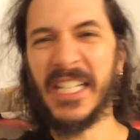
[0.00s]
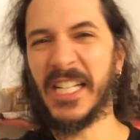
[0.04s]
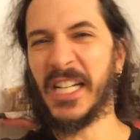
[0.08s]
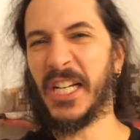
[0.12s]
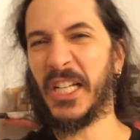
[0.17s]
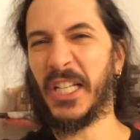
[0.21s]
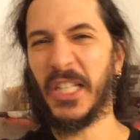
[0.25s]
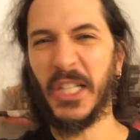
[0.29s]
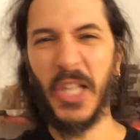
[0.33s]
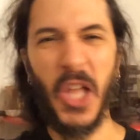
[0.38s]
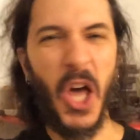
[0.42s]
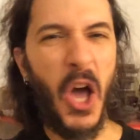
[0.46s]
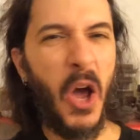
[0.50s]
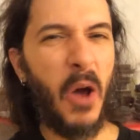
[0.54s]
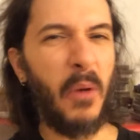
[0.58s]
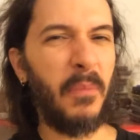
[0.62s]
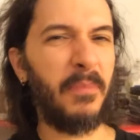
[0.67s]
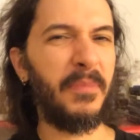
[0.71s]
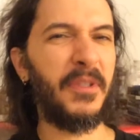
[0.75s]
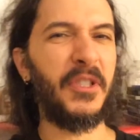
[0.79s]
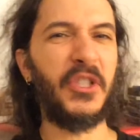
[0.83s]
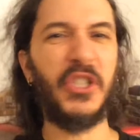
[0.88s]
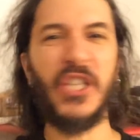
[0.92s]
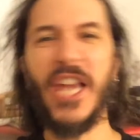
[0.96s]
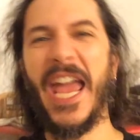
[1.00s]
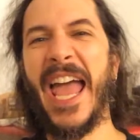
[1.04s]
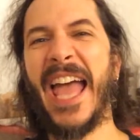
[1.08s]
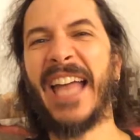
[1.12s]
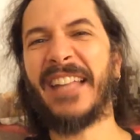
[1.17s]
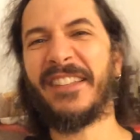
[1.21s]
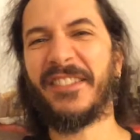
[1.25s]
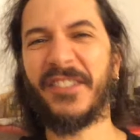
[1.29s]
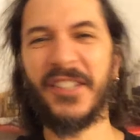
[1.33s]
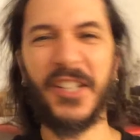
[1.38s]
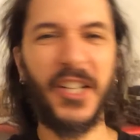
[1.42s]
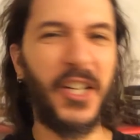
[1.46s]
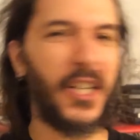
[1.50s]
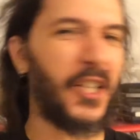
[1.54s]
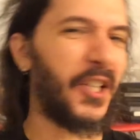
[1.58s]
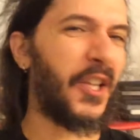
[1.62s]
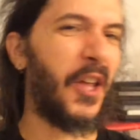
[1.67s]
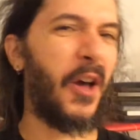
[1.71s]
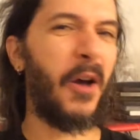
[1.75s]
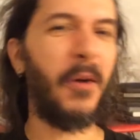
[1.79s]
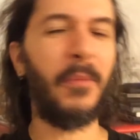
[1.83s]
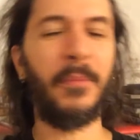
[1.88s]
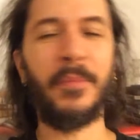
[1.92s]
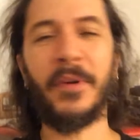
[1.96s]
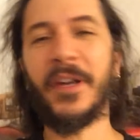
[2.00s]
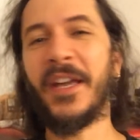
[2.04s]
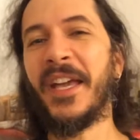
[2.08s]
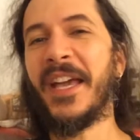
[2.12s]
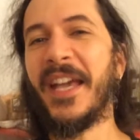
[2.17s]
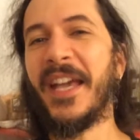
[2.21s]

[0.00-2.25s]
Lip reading: club, jazz club